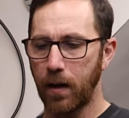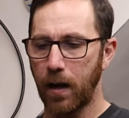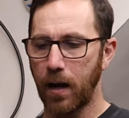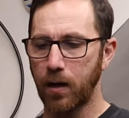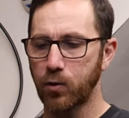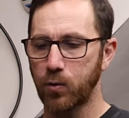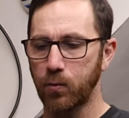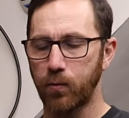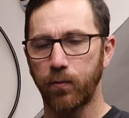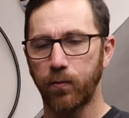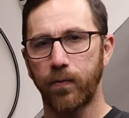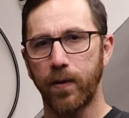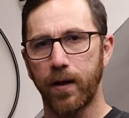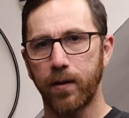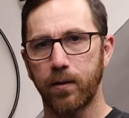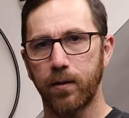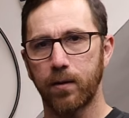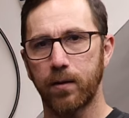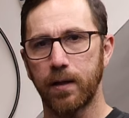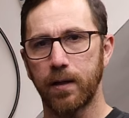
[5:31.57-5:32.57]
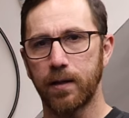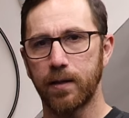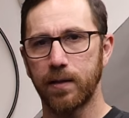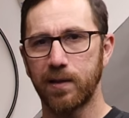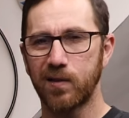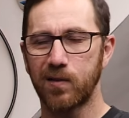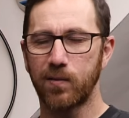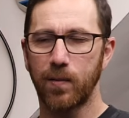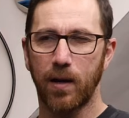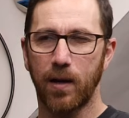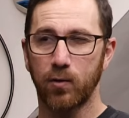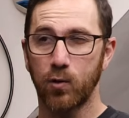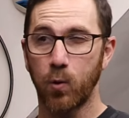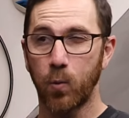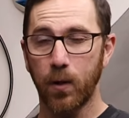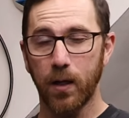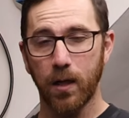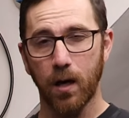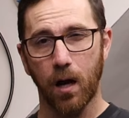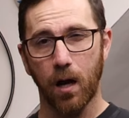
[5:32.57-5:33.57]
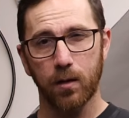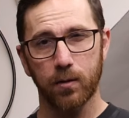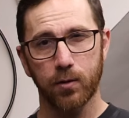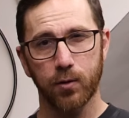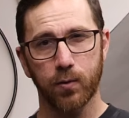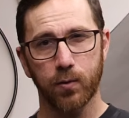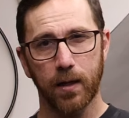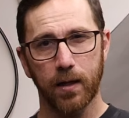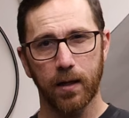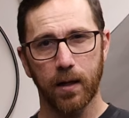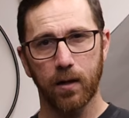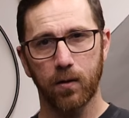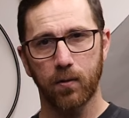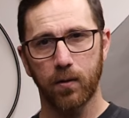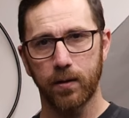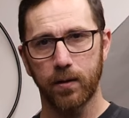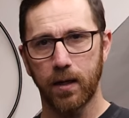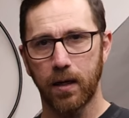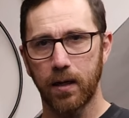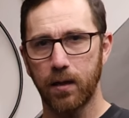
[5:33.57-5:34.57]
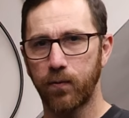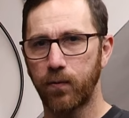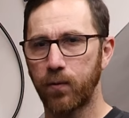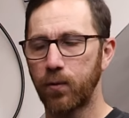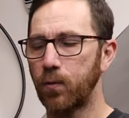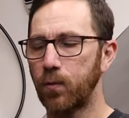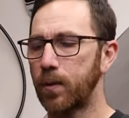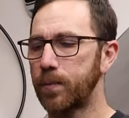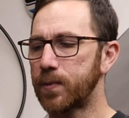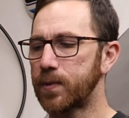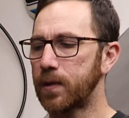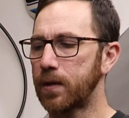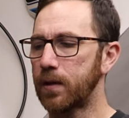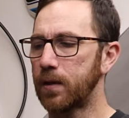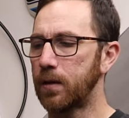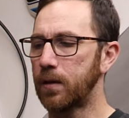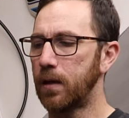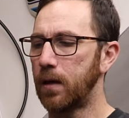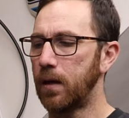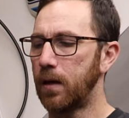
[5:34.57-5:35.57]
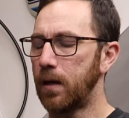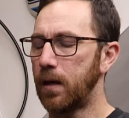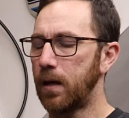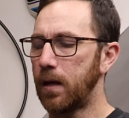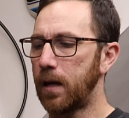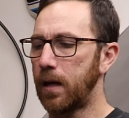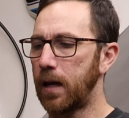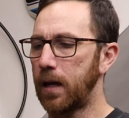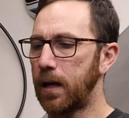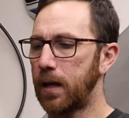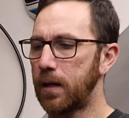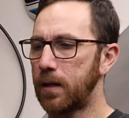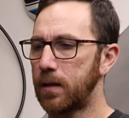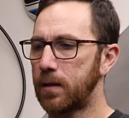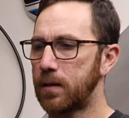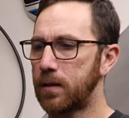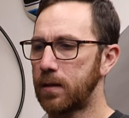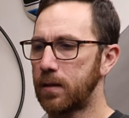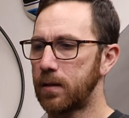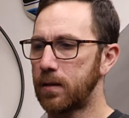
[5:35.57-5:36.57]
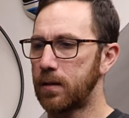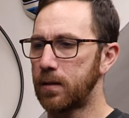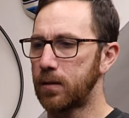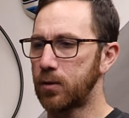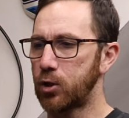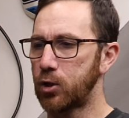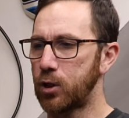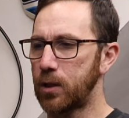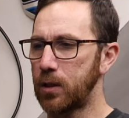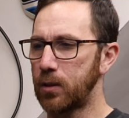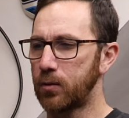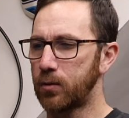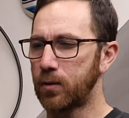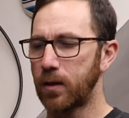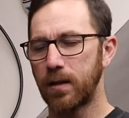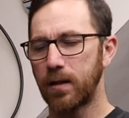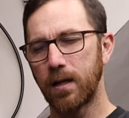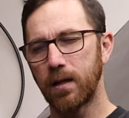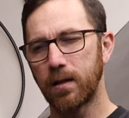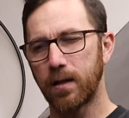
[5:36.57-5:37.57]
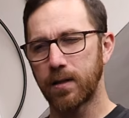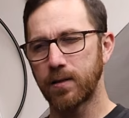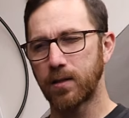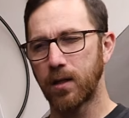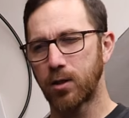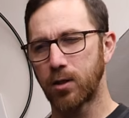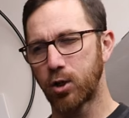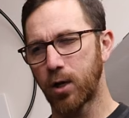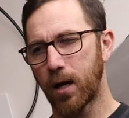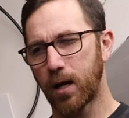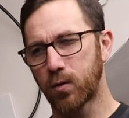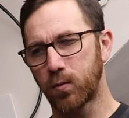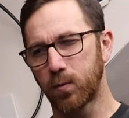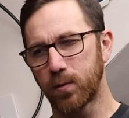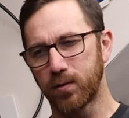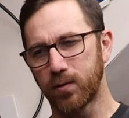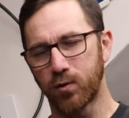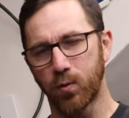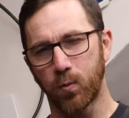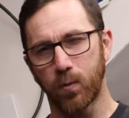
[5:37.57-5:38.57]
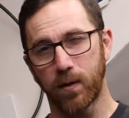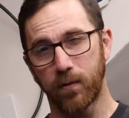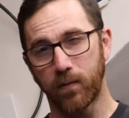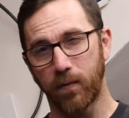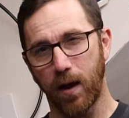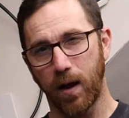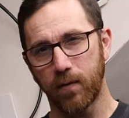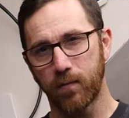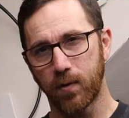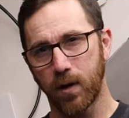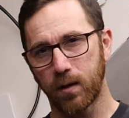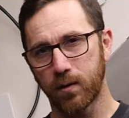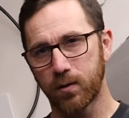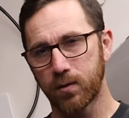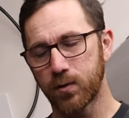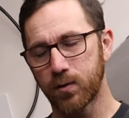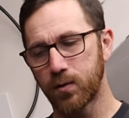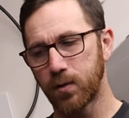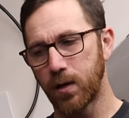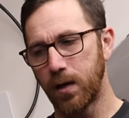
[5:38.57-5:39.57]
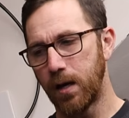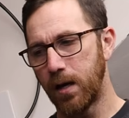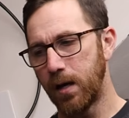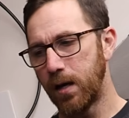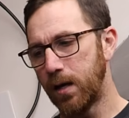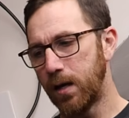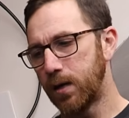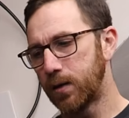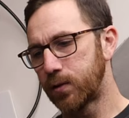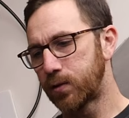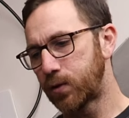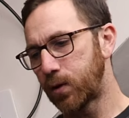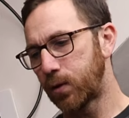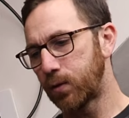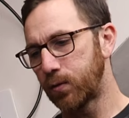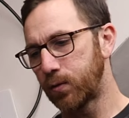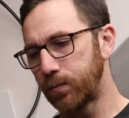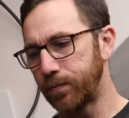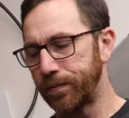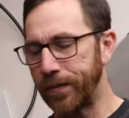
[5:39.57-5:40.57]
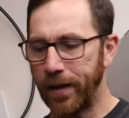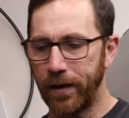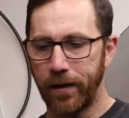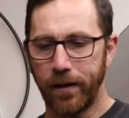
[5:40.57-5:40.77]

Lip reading: actual feather is about $20 right now on the Adafruit website. And the shield, I think last I checked, was $25. So